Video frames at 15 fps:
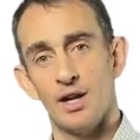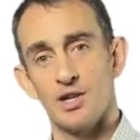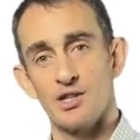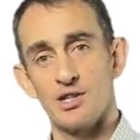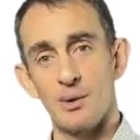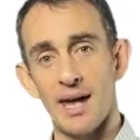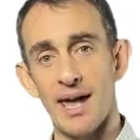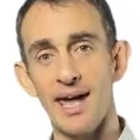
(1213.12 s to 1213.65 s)

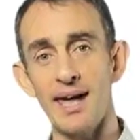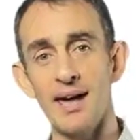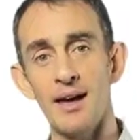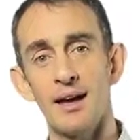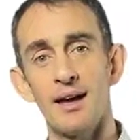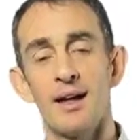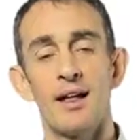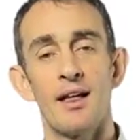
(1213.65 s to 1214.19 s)
So
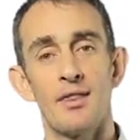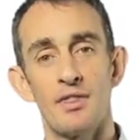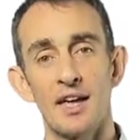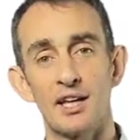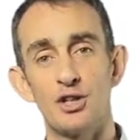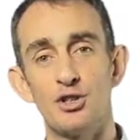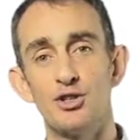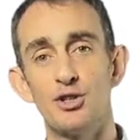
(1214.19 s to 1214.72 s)
here
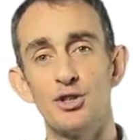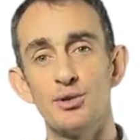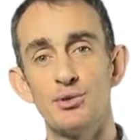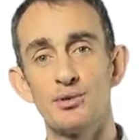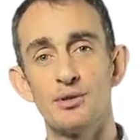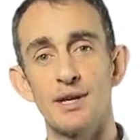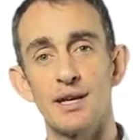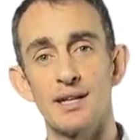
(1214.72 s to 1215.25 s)
they could
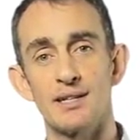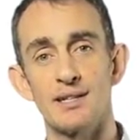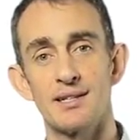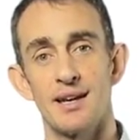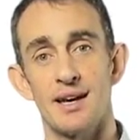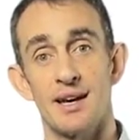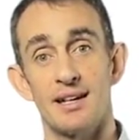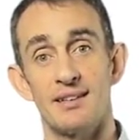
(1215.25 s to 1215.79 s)
use
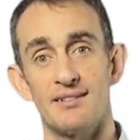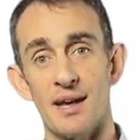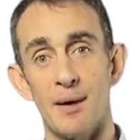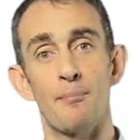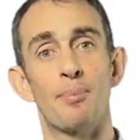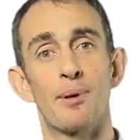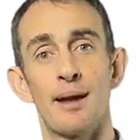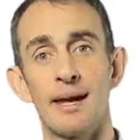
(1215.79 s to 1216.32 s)
this
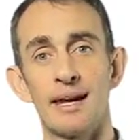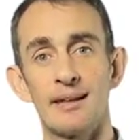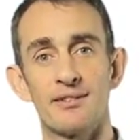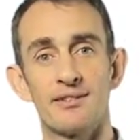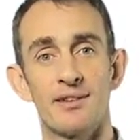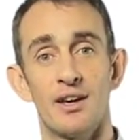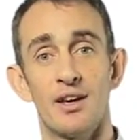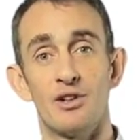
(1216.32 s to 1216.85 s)

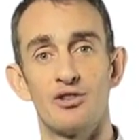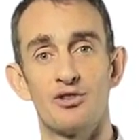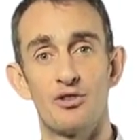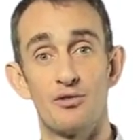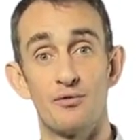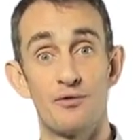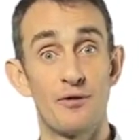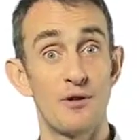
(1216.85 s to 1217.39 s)
template
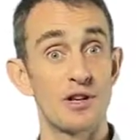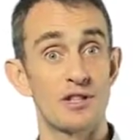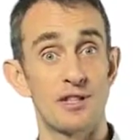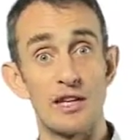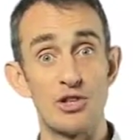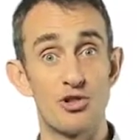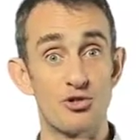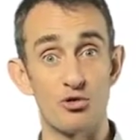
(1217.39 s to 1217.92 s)
to
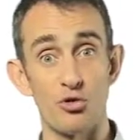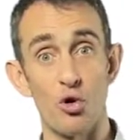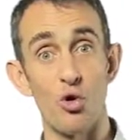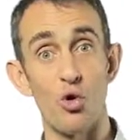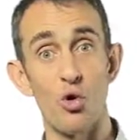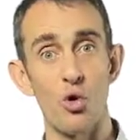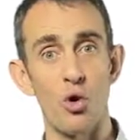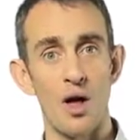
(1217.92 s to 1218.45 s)
firstly
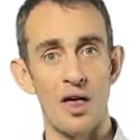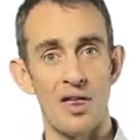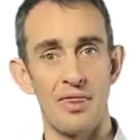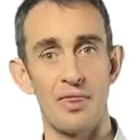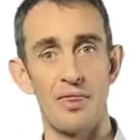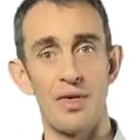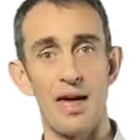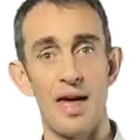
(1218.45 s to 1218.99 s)
draw
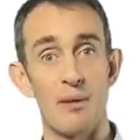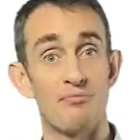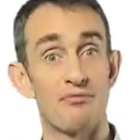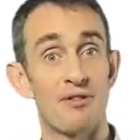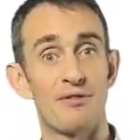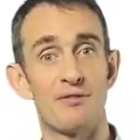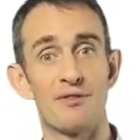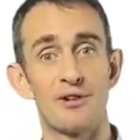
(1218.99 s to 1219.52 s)
their
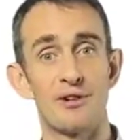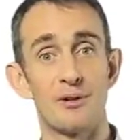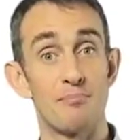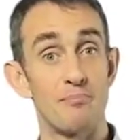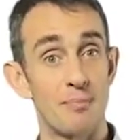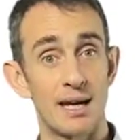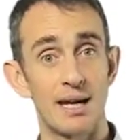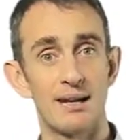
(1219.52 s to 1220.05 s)

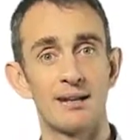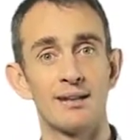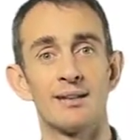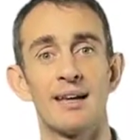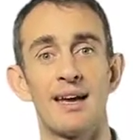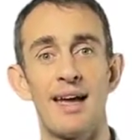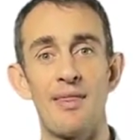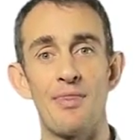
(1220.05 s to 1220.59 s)
preferred
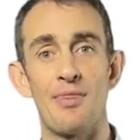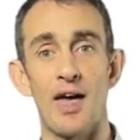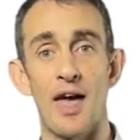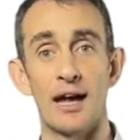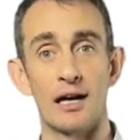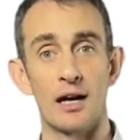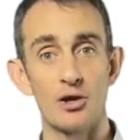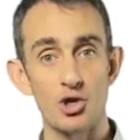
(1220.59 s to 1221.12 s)
meal in
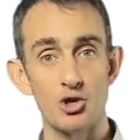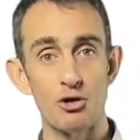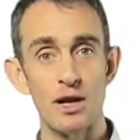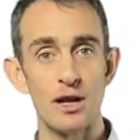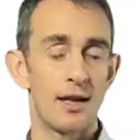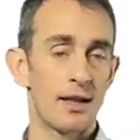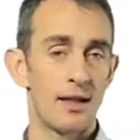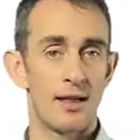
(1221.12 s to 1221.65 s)
their
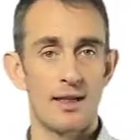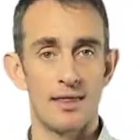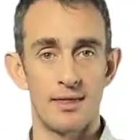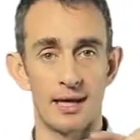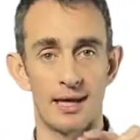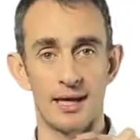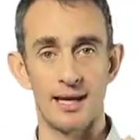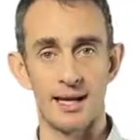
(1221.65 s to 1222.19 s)
country.
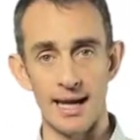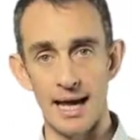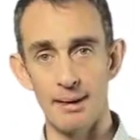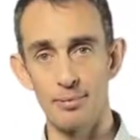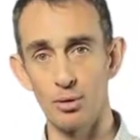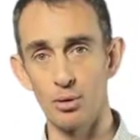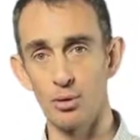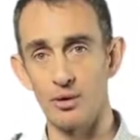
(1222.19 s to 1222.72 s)
They can
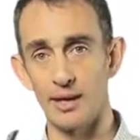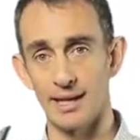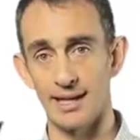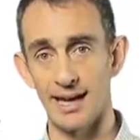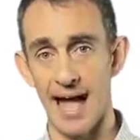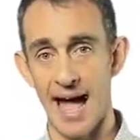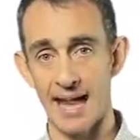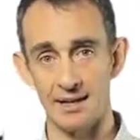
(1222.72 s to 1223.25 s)
label, they
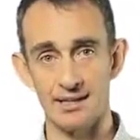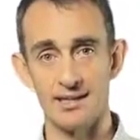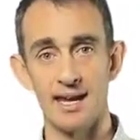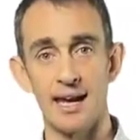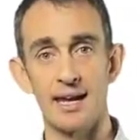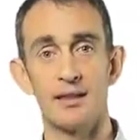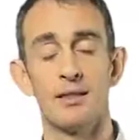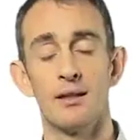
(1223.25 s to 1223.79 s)
can
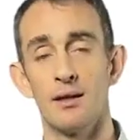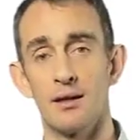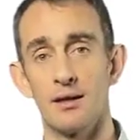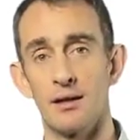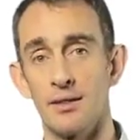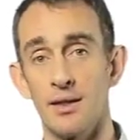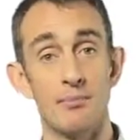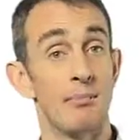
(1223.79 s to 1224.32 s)
annotate
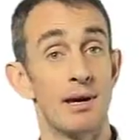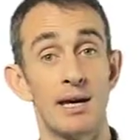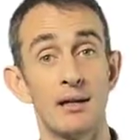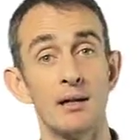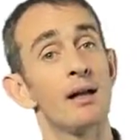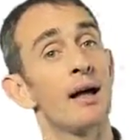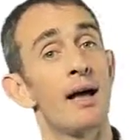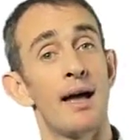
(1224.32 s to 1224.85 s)
the
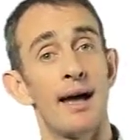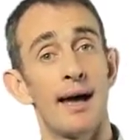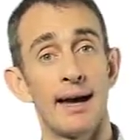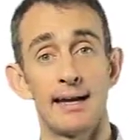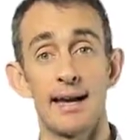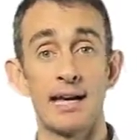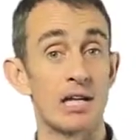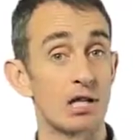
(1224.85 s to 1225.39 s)
meal.
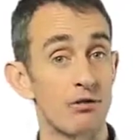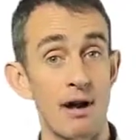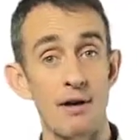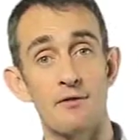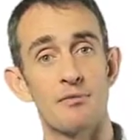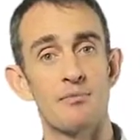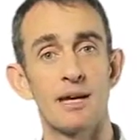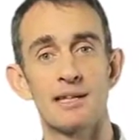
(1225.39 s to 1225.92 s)
Again,
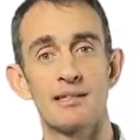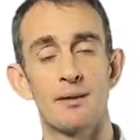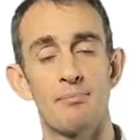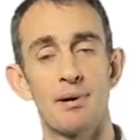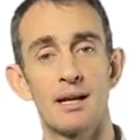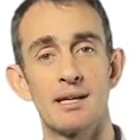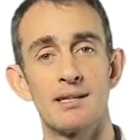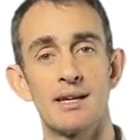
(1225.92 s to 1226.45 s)
great for mixed
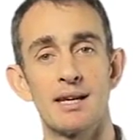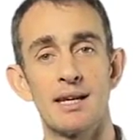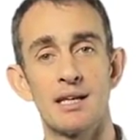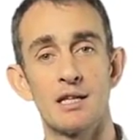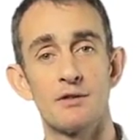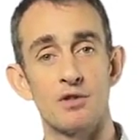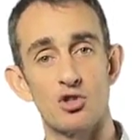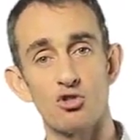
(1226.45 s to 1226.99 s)

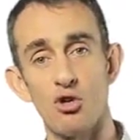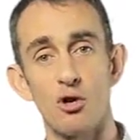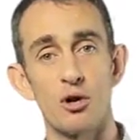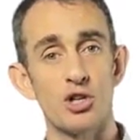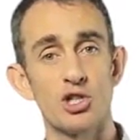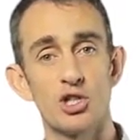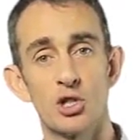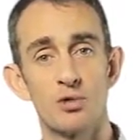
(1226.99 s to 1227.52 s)
abilities. For
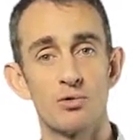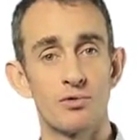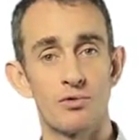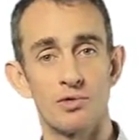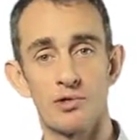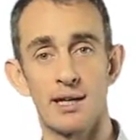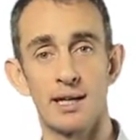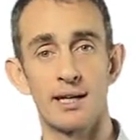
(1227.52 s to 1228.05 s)
stronger
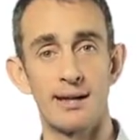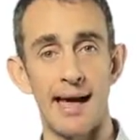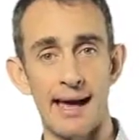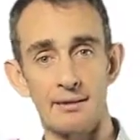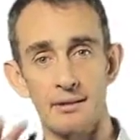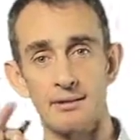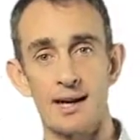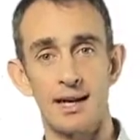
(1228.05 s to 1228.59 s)
students, they can
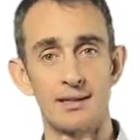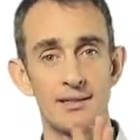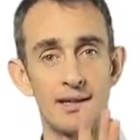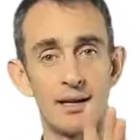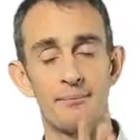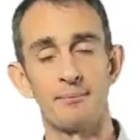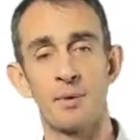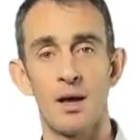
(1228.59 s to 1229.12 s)
annotate
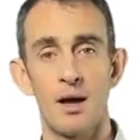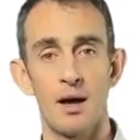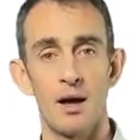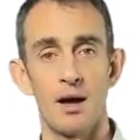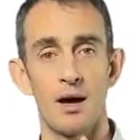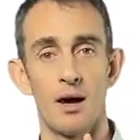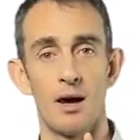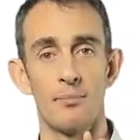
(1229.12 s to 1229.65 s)
it.
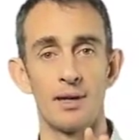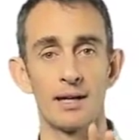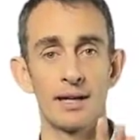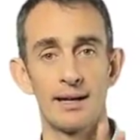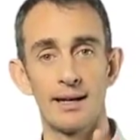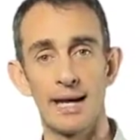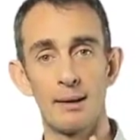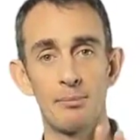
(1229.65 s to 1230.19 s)
They
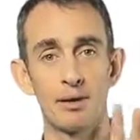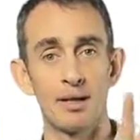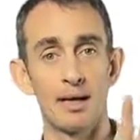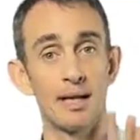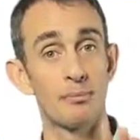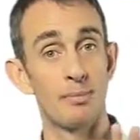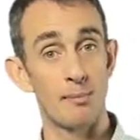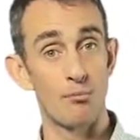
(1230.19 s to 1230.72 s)
can label it a
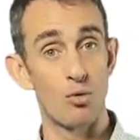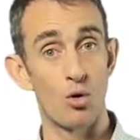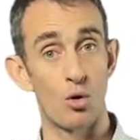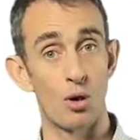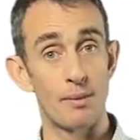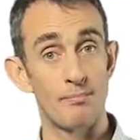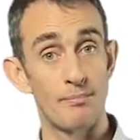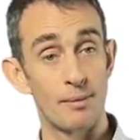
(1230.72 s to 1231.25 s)
little bit
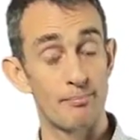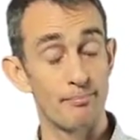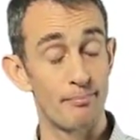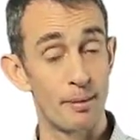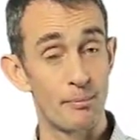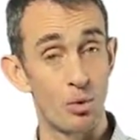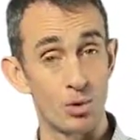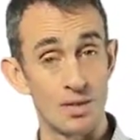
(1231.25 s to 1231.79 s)
more in a
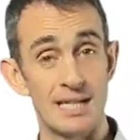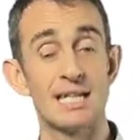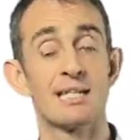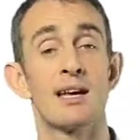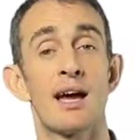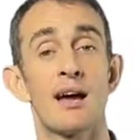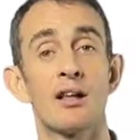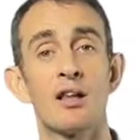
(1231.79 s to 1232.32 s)
bit more
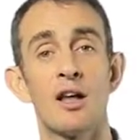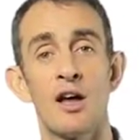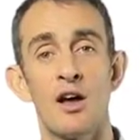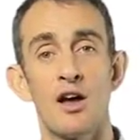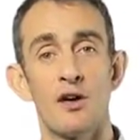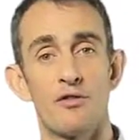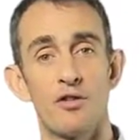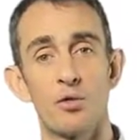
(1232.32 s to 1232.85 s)
detail.
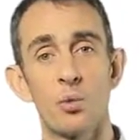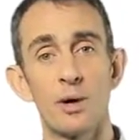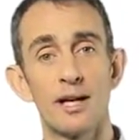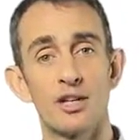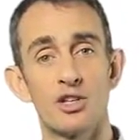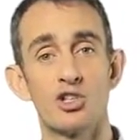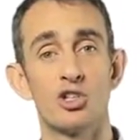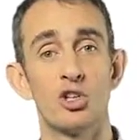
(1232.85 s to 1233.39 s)
For
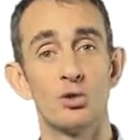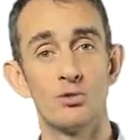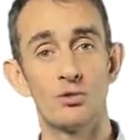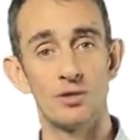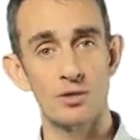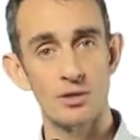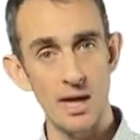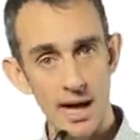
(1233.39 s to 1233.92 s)
weaker
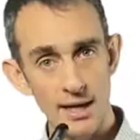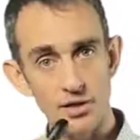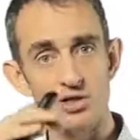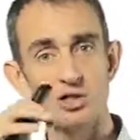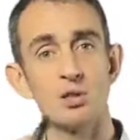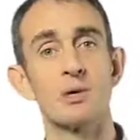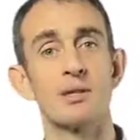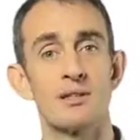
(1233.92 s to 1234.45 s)
students, they
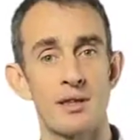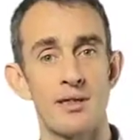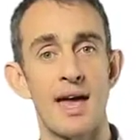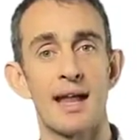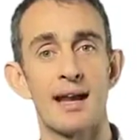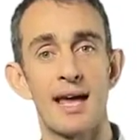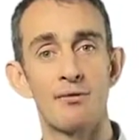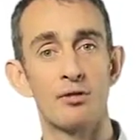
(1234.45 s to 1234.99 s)
just do it to
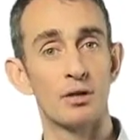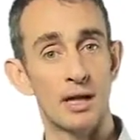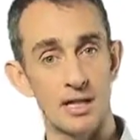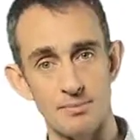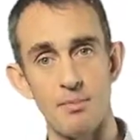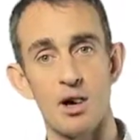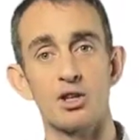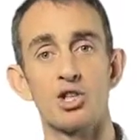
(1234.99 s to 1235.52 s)
their level
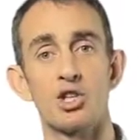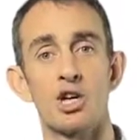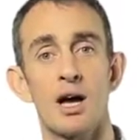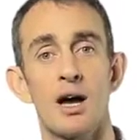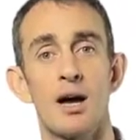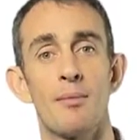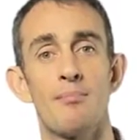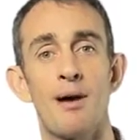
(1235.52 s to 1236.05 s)
as much
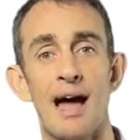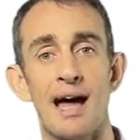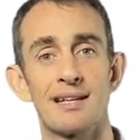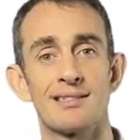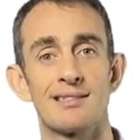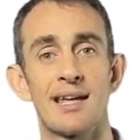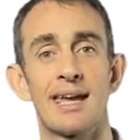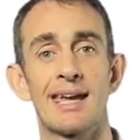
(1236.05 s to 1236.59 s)

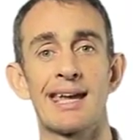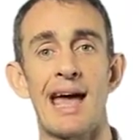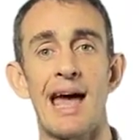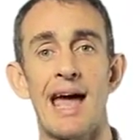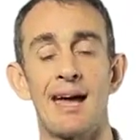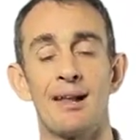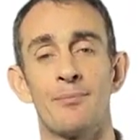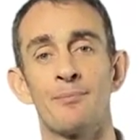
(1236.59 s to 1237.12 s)
as they
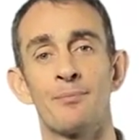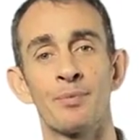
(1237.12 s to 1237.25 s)
can.